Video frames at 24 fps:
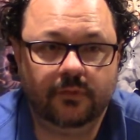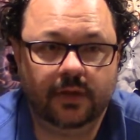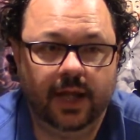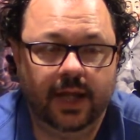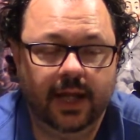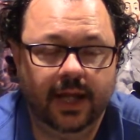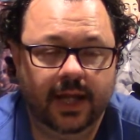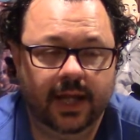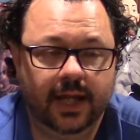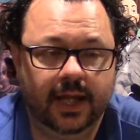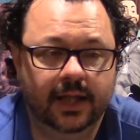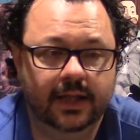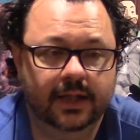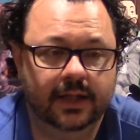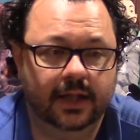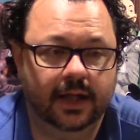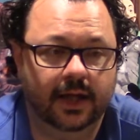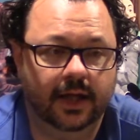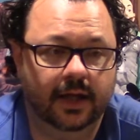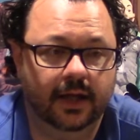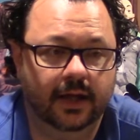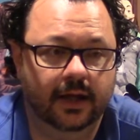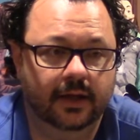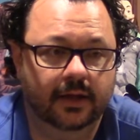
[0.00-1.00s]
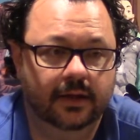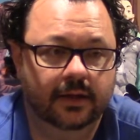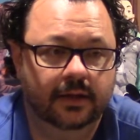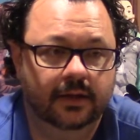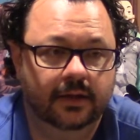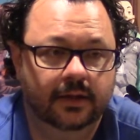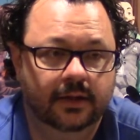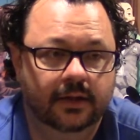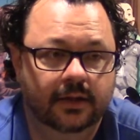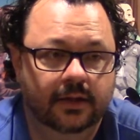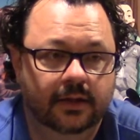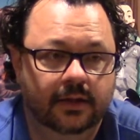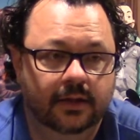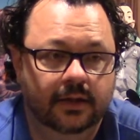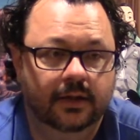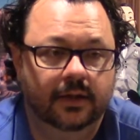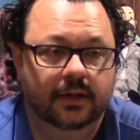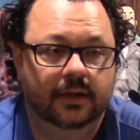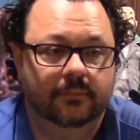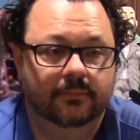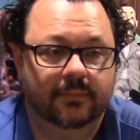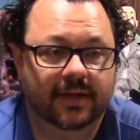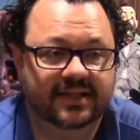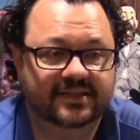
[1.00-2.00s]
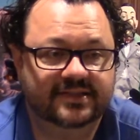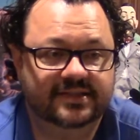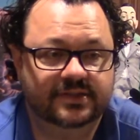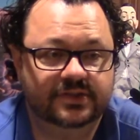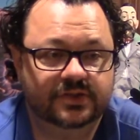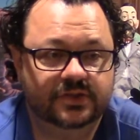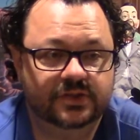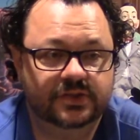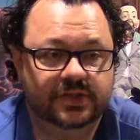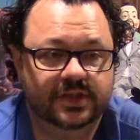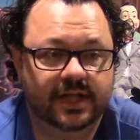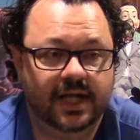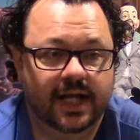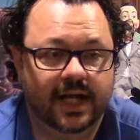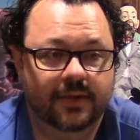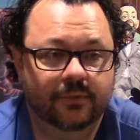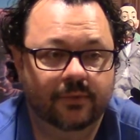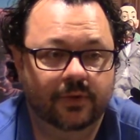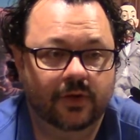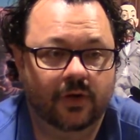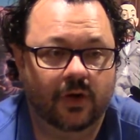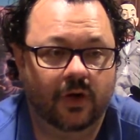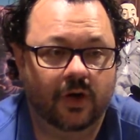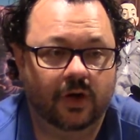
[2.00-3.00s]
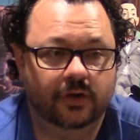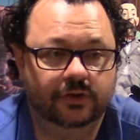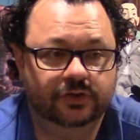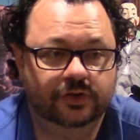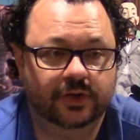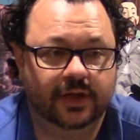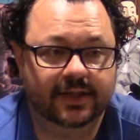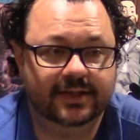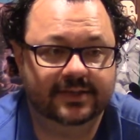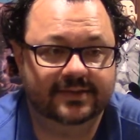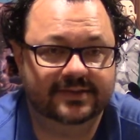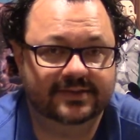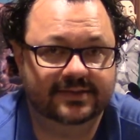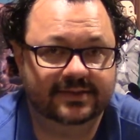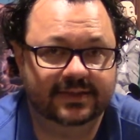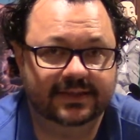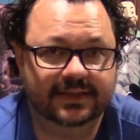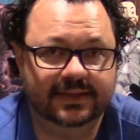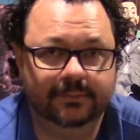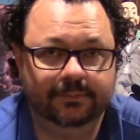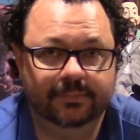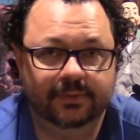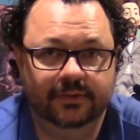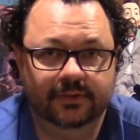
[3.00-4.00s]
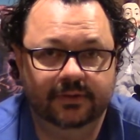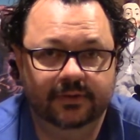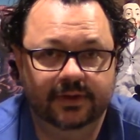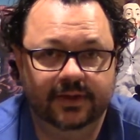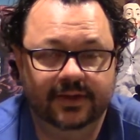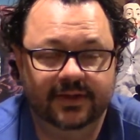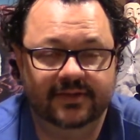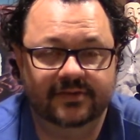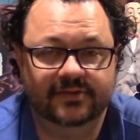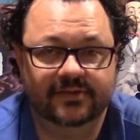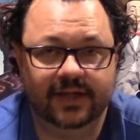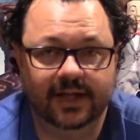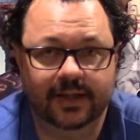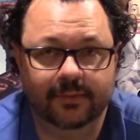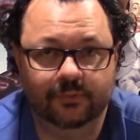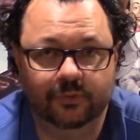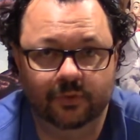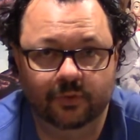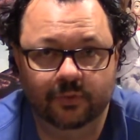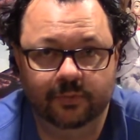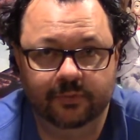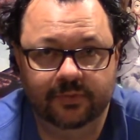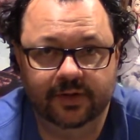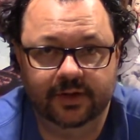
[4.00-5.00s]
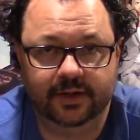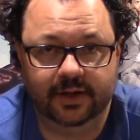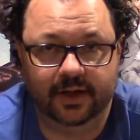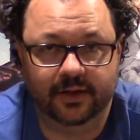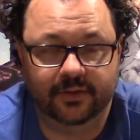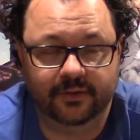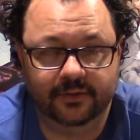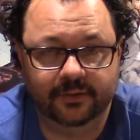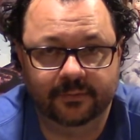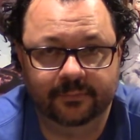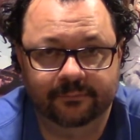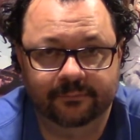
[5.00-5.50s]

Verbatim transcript: And uh, my sisters and I would all try to sleep in the same room together.